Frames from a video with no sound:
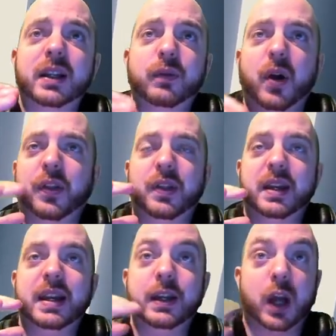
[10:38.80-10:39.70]
rather than
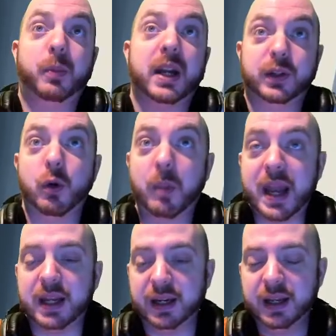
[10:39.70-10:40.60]
interpretation or
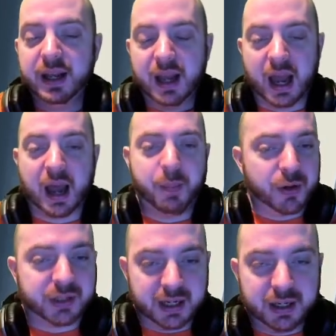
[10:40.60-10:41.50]
opinion and
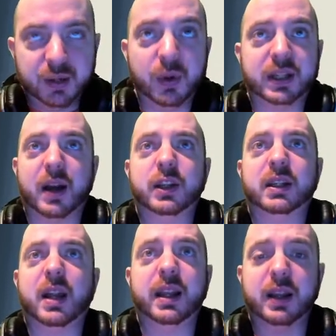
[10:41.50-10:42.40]
posted, which I just
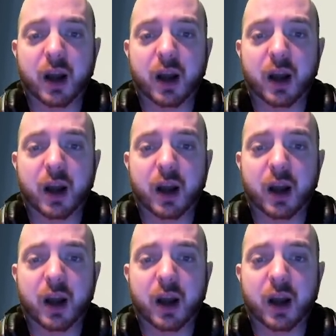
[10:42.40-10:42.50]
like.